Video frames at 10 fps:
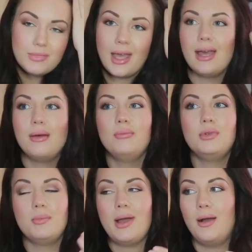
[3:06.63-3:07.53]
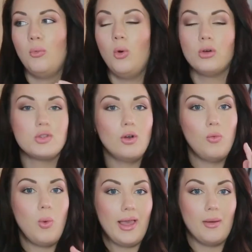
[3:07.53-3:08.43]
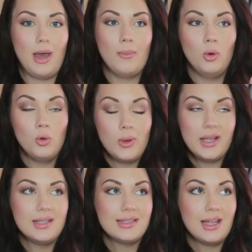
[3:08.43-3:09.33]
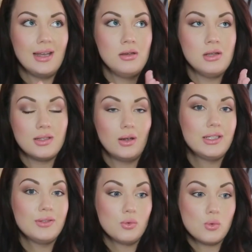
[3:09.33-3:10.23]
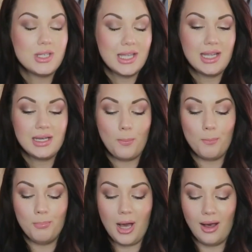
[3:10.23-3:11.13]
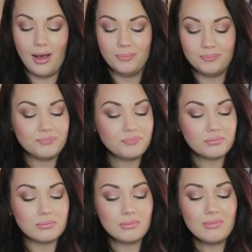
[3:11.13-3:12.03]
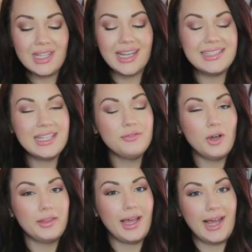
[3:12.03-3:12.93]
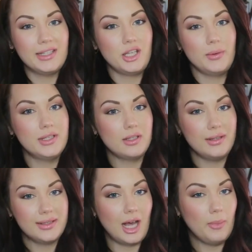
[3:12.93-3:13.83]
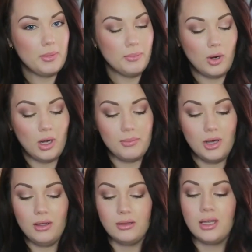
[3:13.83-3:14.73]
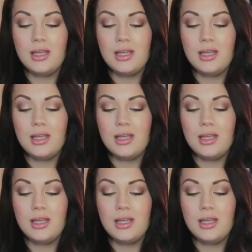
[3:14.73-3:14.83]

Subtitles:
No matter what sort of weight I'm always a size 14. But I did find that I had to go a size up in Primark